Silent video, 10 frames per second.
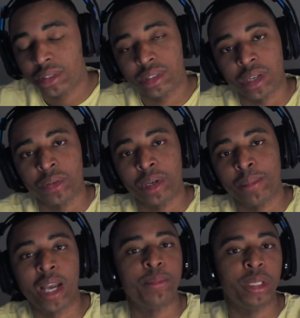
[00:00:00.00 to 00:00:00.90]
So it
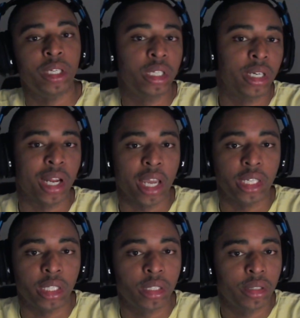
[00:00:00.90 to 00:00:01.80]
might be a good
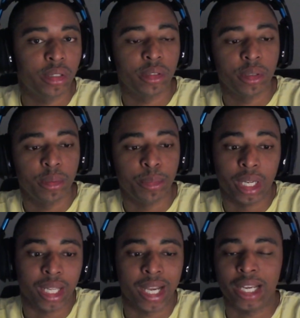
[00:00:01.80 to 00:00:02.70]
idea, but
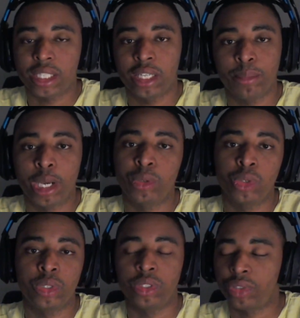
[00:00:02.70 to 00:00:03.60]
like I said, it might
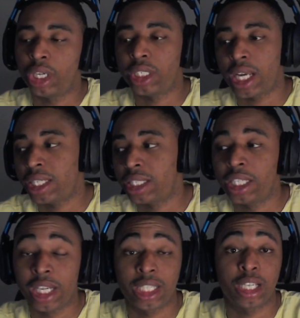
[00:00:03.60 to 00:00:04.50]
ruin your franchise in the
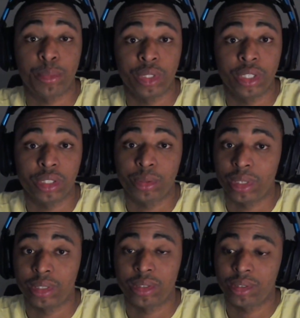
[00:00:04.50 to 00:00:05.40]
next couple years
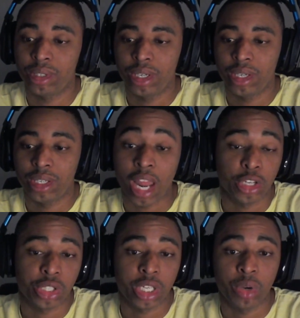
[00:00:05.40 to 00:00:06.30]
because now you're
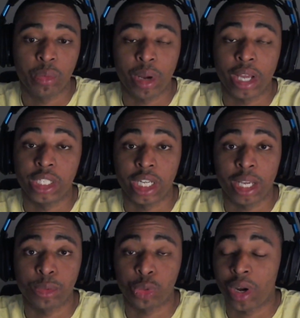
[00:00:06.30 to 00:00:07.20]
stuck with Bronny
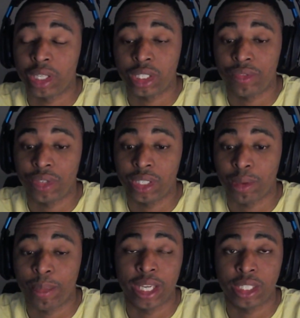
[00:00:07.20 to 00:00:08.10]
James, regardless if he's
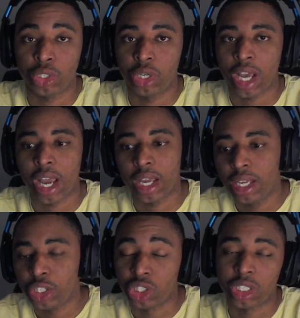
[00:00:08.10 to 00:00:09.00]
amazing or not.
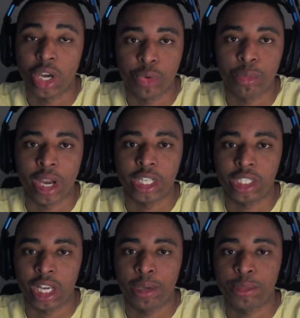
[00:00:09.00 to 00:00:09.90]
You're stuck with Bronny
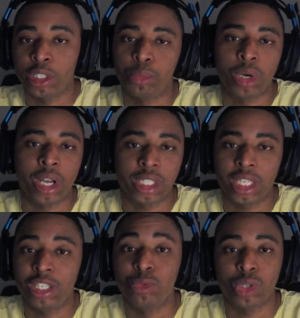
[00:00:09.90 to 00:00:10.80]
James, and LeBron said
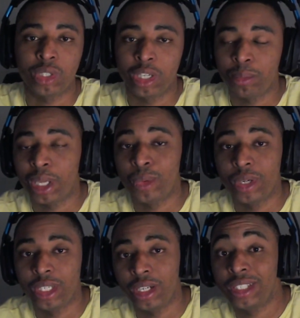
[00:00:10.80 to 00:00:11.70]
he was only gonna play one
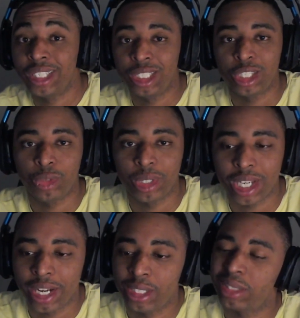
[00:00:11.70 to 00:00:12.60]
year and then he's gonna retire